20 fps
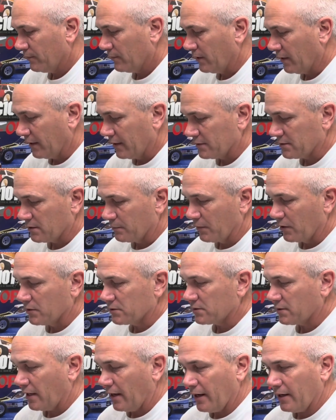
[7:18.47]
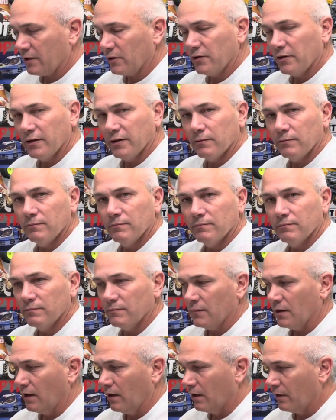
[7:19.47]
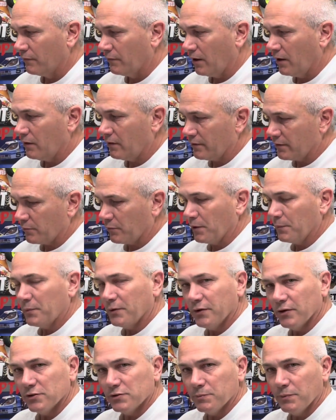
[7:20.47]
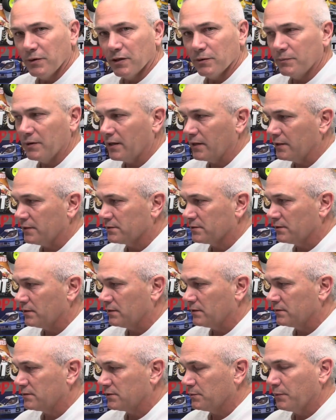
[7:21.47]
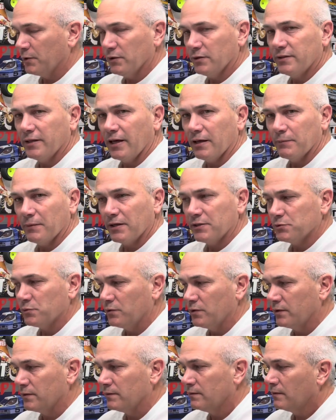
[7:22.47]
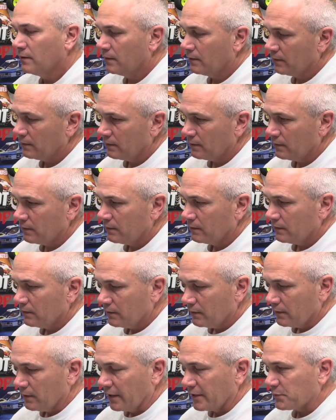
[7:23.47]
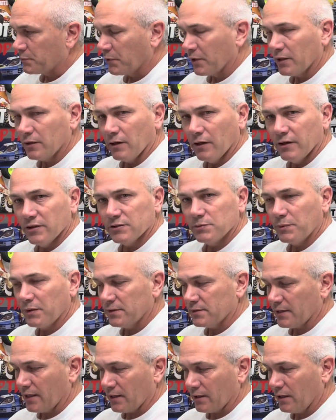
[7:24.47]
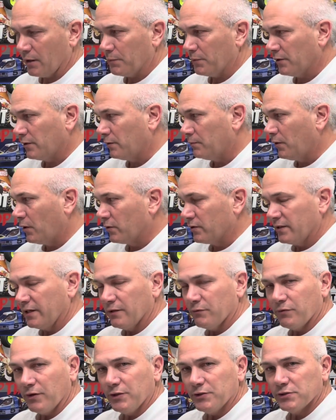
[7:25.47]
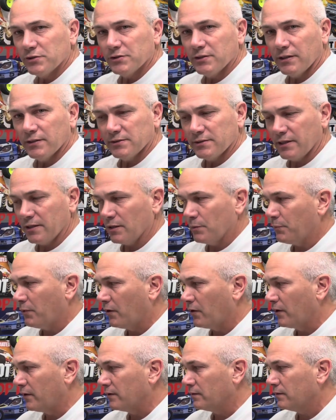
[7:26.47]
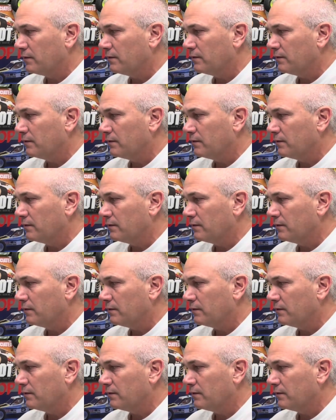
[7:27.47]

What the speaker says: It is the most accurate of all the reproduced bug bodies. Cibulatech makes one. It's pretty close, but it's got a couple little molded in features that set it apart.